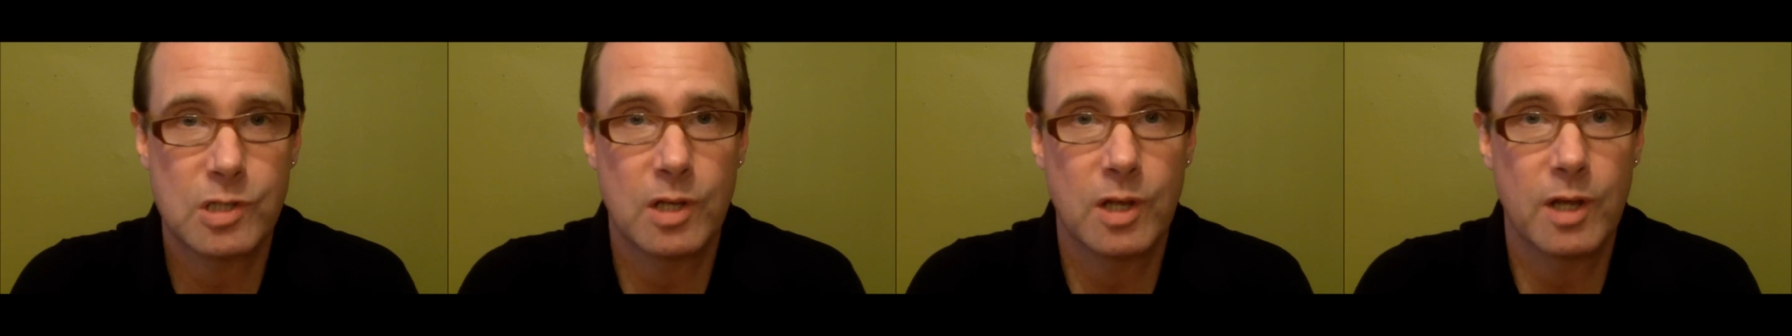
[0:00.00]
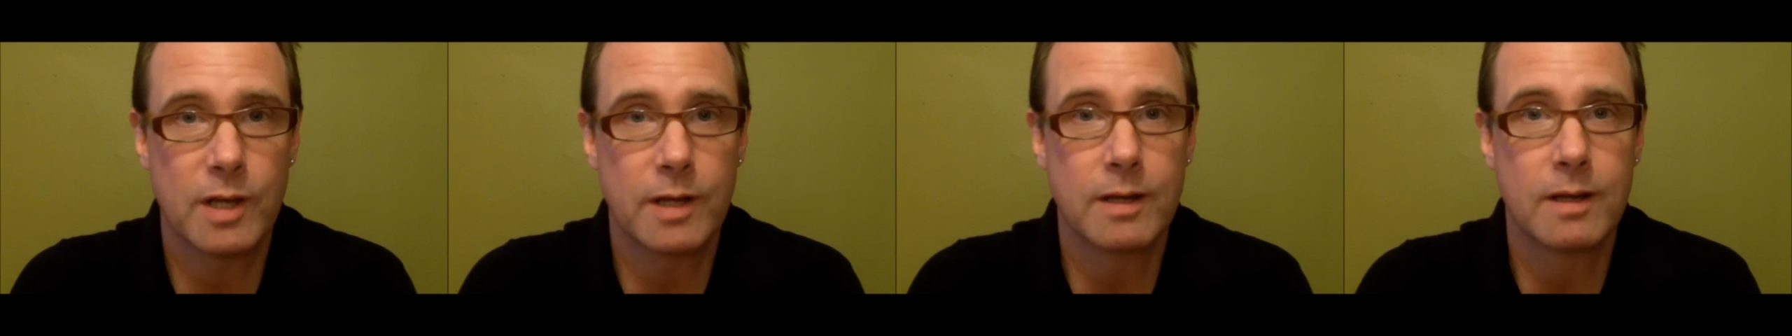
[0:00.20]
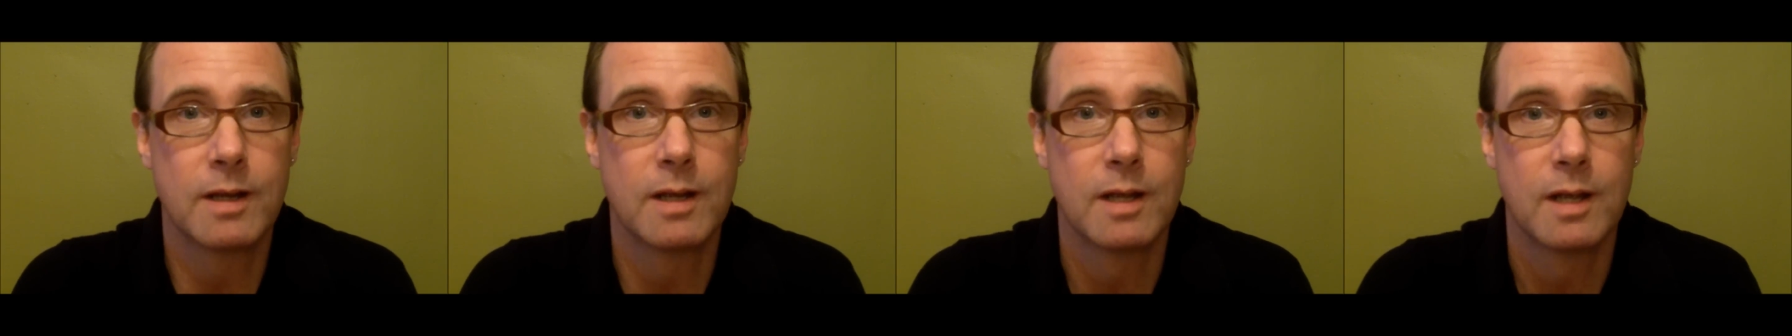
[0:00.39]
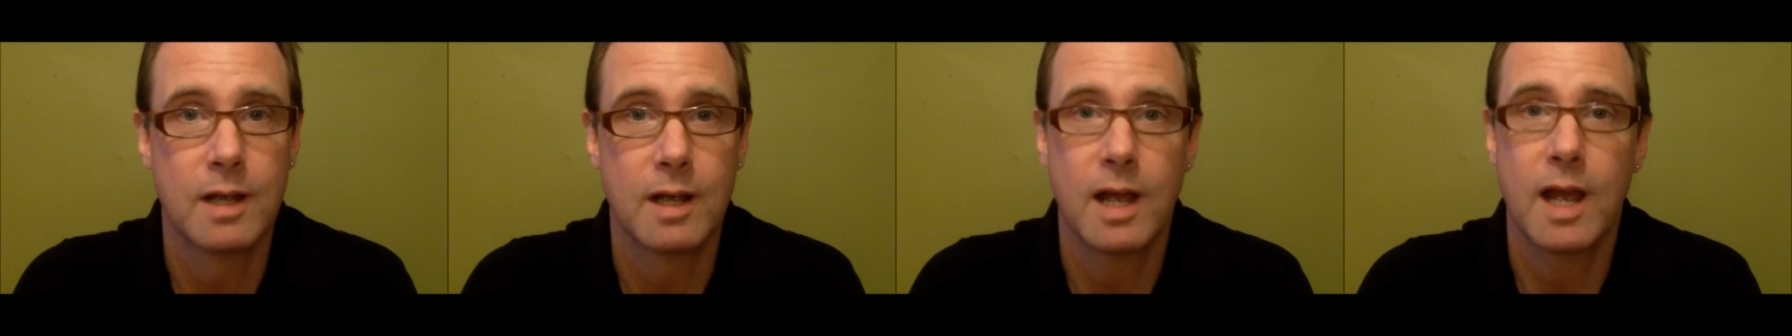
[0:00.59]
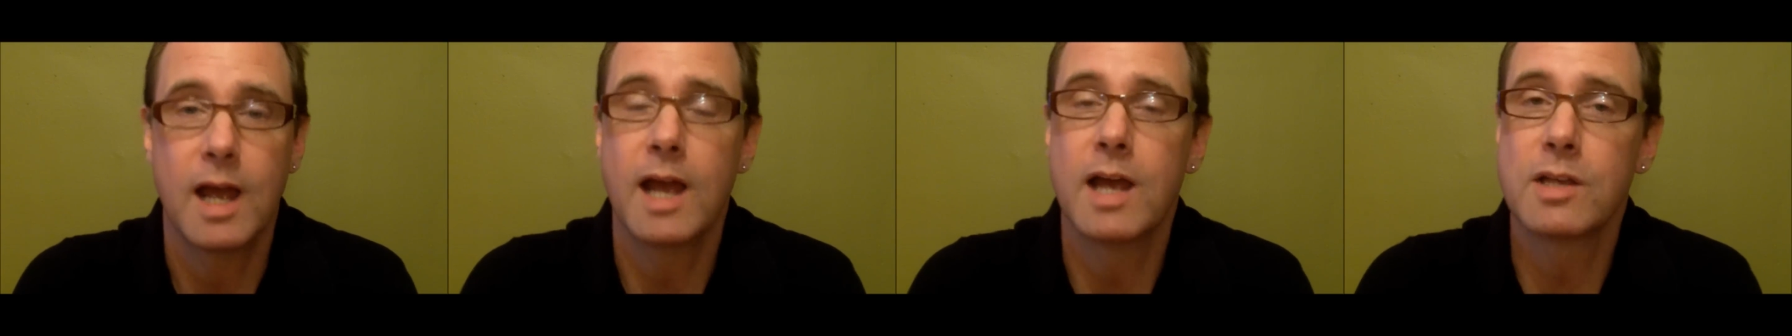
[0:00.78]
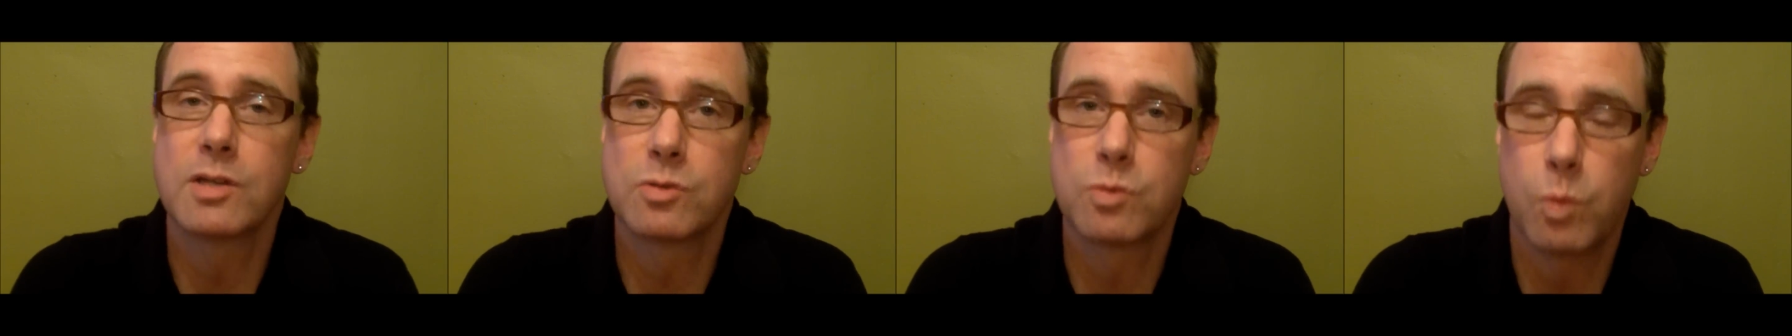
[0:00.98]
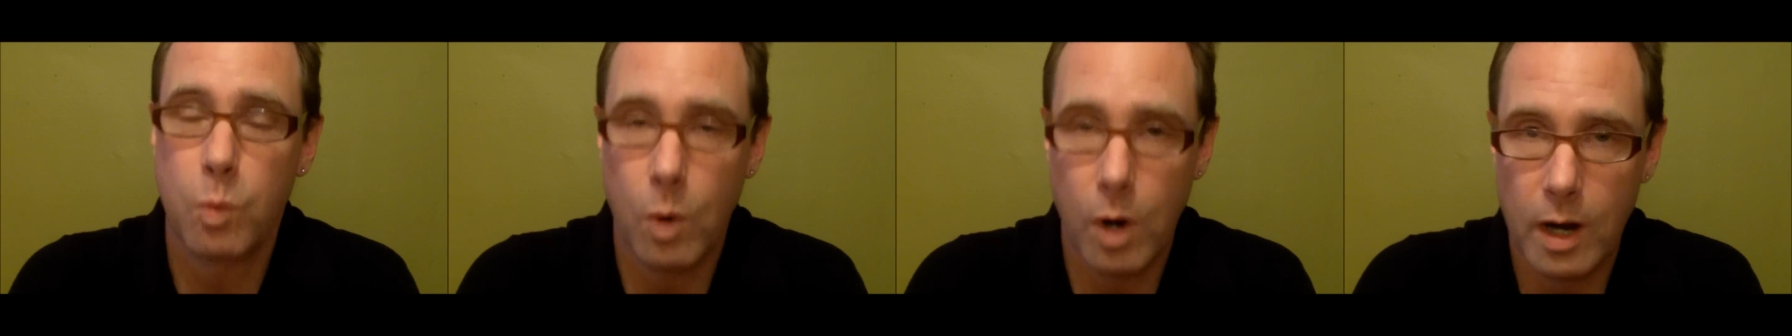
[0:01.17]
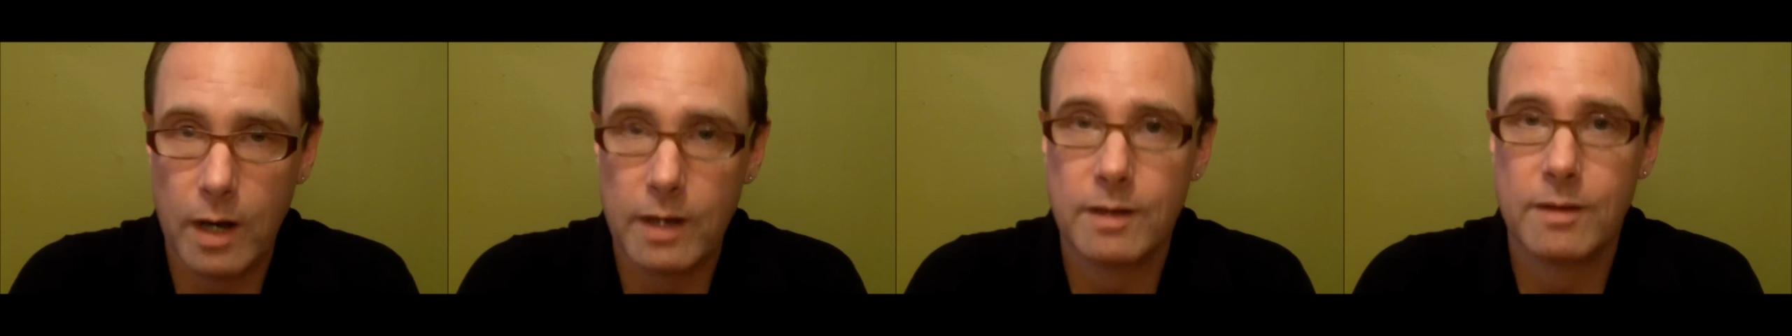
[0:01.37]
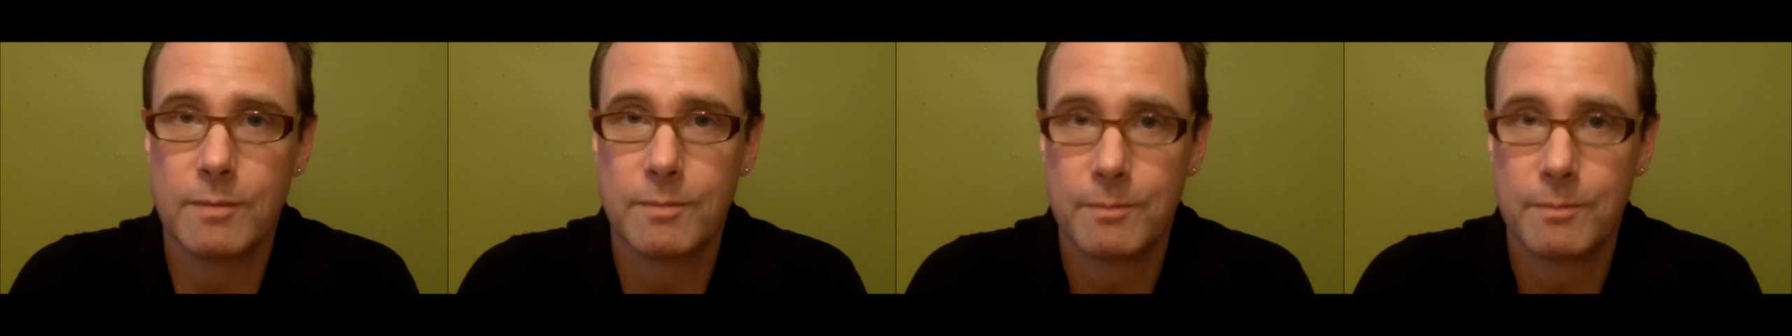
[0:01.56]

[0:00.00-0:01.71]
line as one.